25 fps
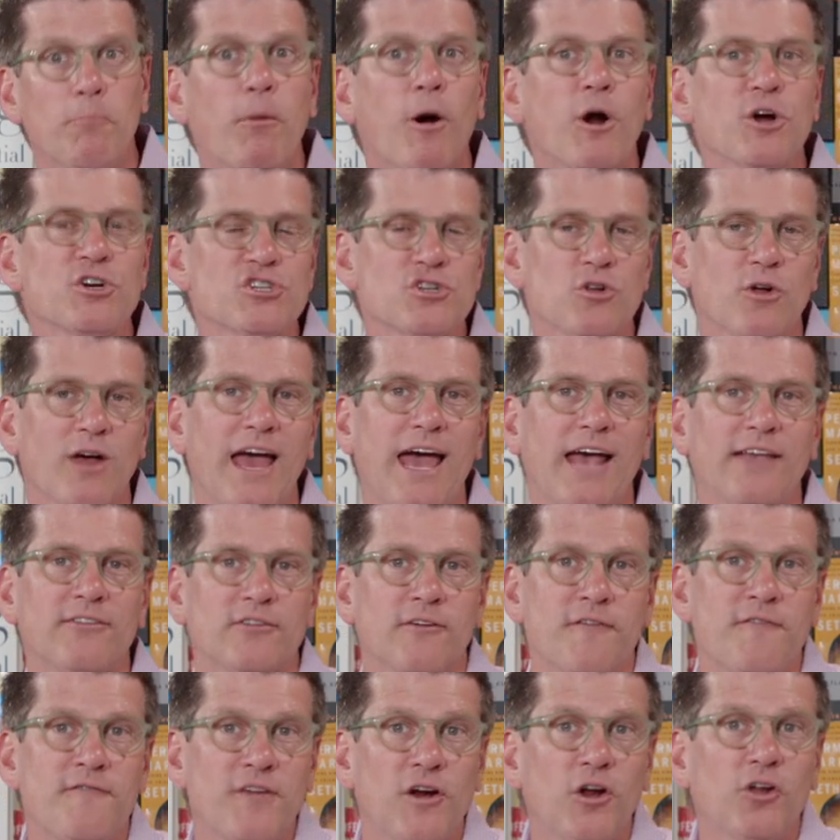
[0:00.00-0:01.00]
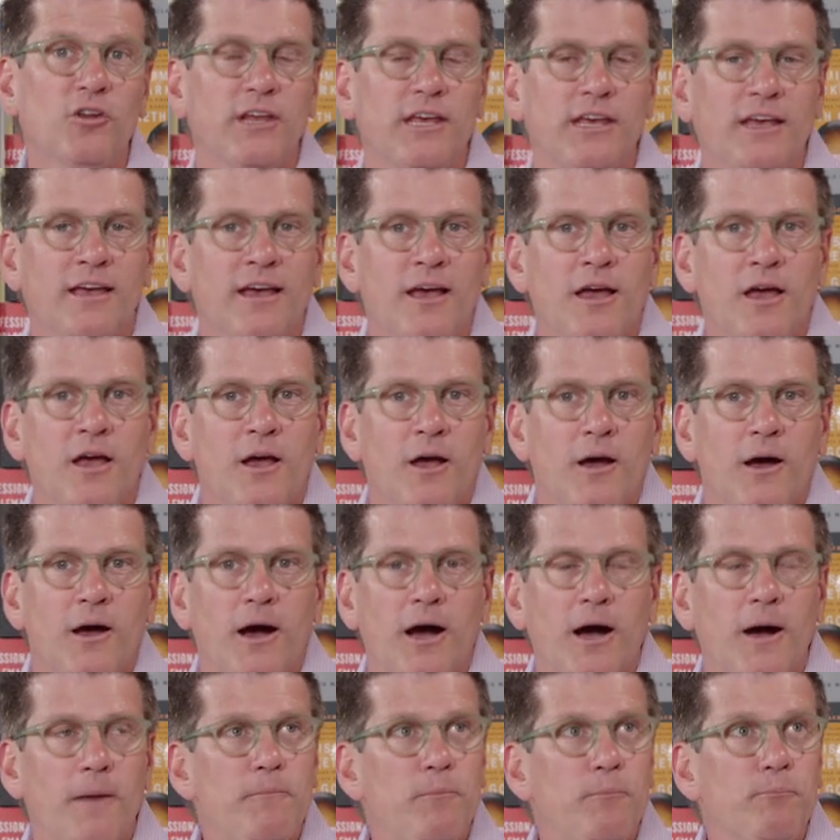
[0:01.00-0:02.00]
Marshall has a fairly
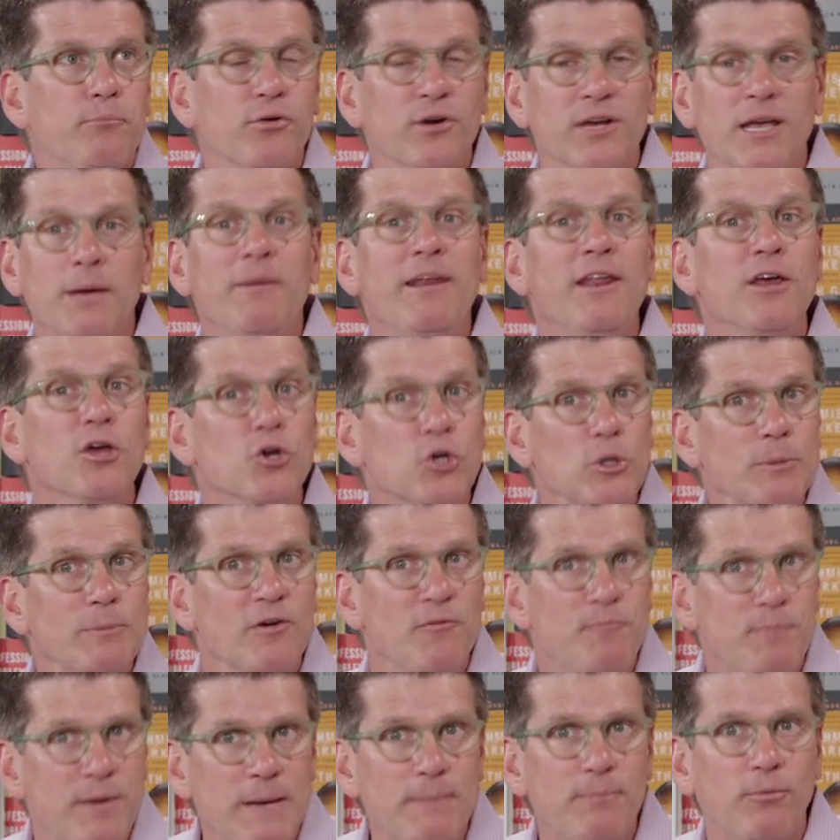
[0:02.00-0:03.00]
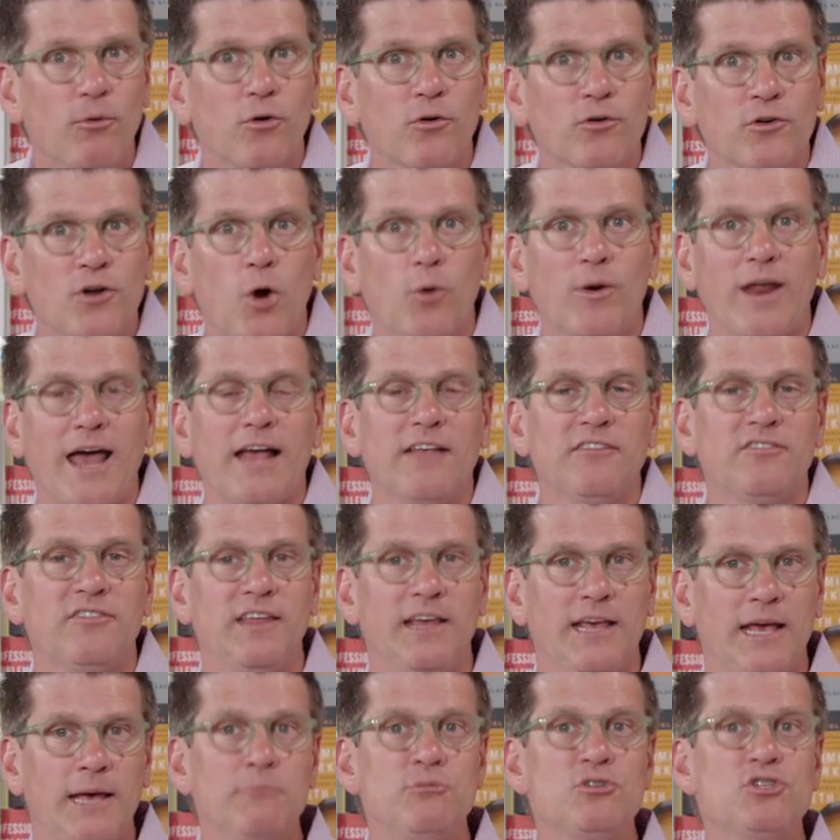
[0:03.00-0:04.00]
uh, preeminent group of people known as
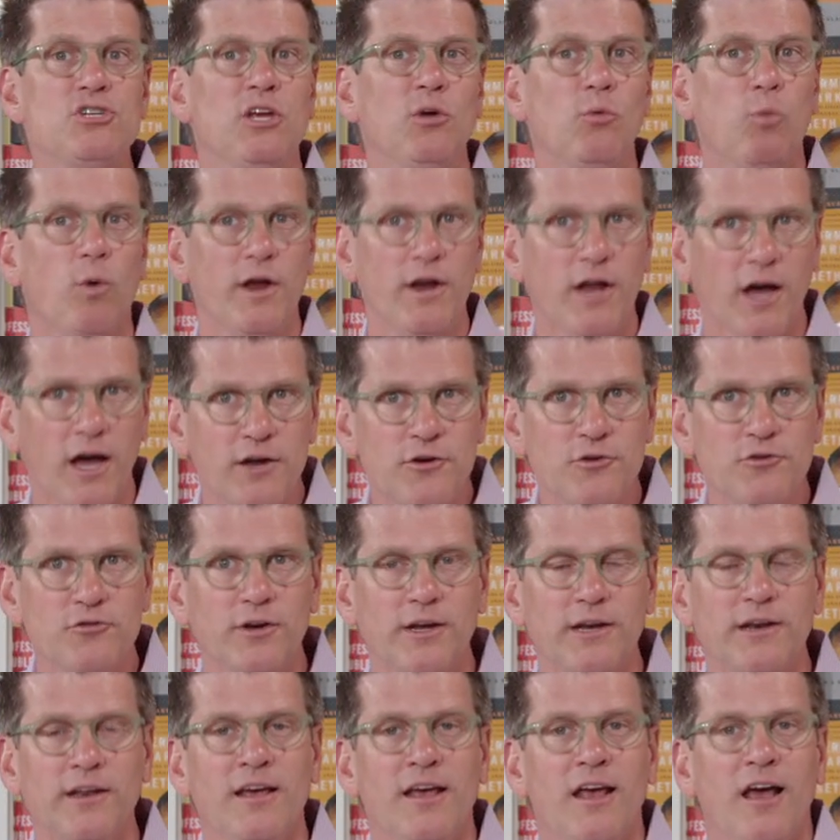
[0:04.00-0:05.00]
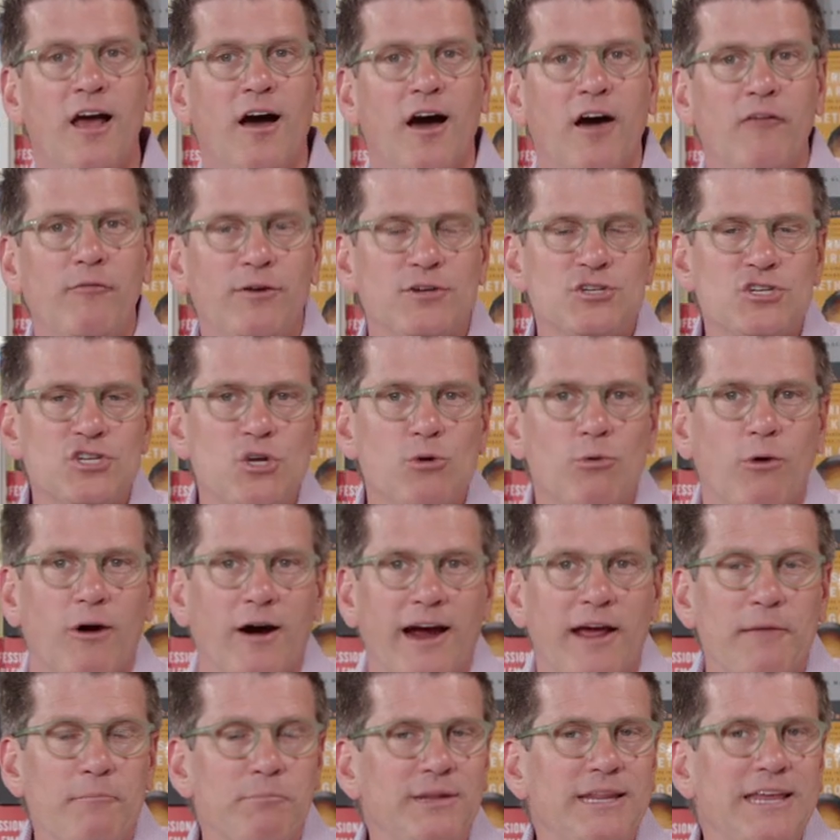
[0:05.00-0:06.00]
the MG100, of which you
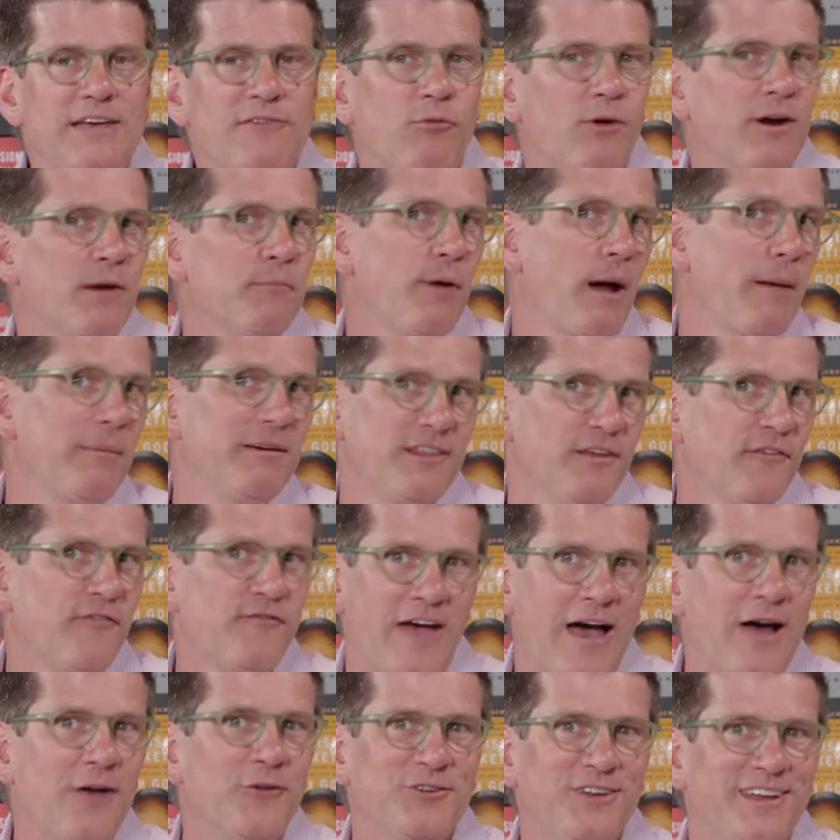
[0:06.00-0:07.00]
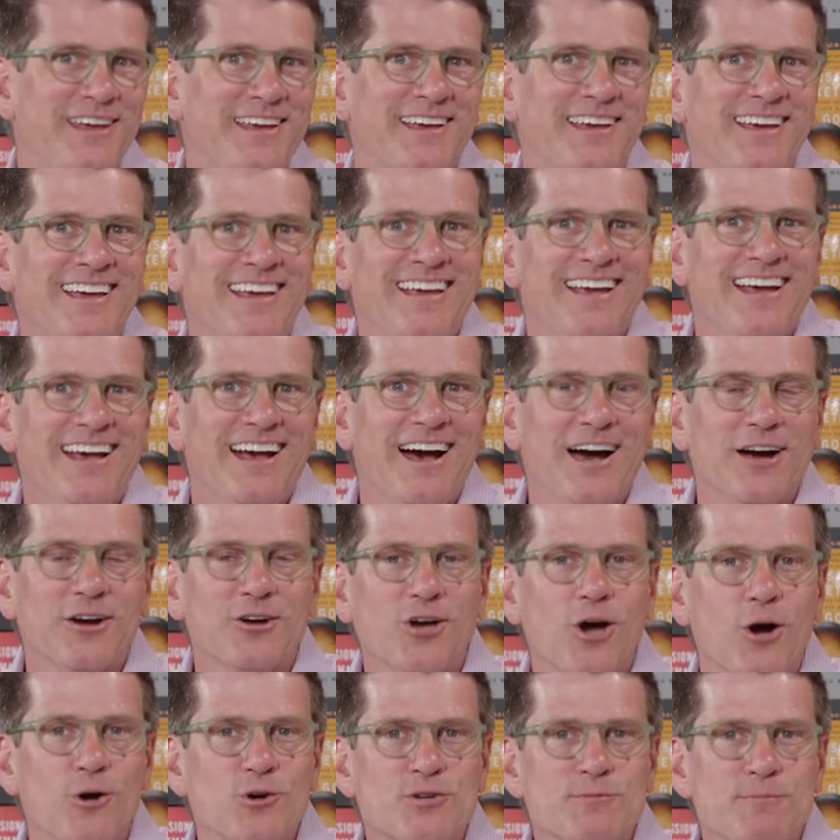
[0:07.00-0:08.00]
are, I believe, one of probably the founding uh,
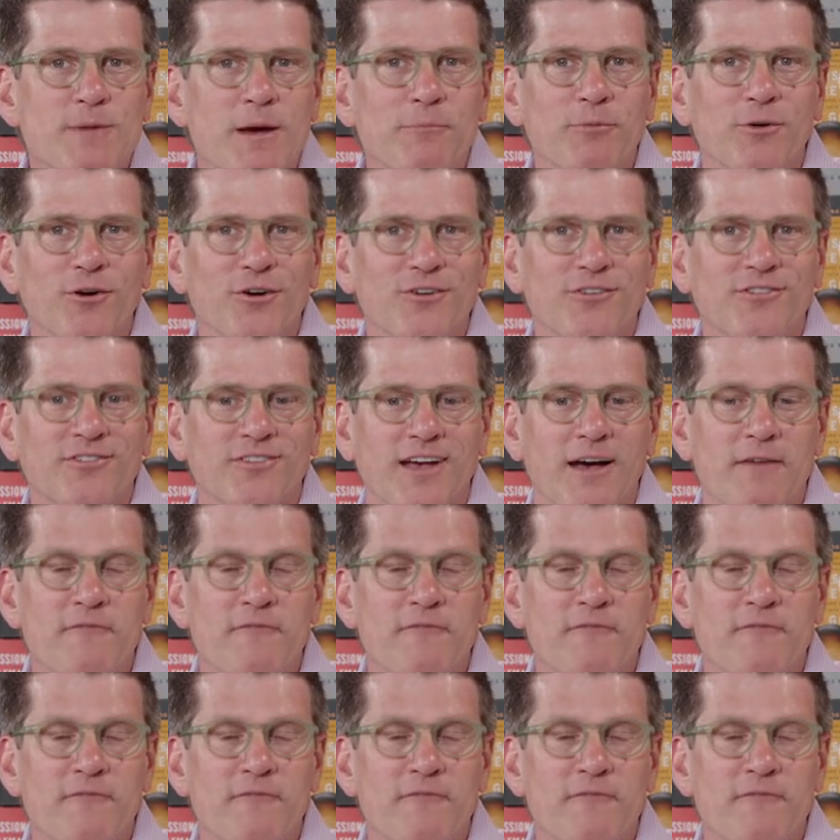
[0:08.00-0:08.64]
coach members.